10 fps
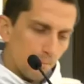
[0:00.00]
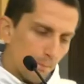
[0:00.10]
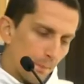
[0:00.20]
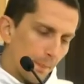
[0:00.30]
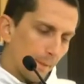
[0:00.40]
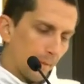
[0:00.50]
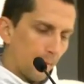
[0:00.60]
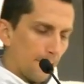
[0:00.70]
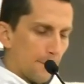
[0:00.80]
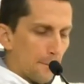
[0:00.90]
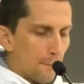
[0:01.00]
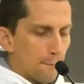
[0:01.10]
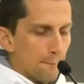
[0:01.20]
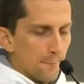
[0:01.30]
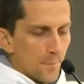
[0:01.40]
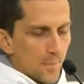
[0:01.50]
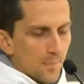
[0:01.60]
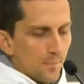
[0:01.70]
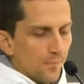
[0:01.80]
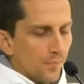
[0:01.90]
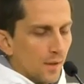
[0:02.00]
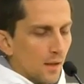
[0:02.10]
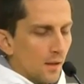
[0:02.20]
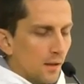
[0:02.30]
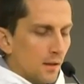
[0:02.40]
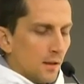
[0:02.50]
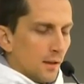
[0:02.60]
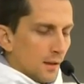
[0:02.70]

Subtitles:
[no speech]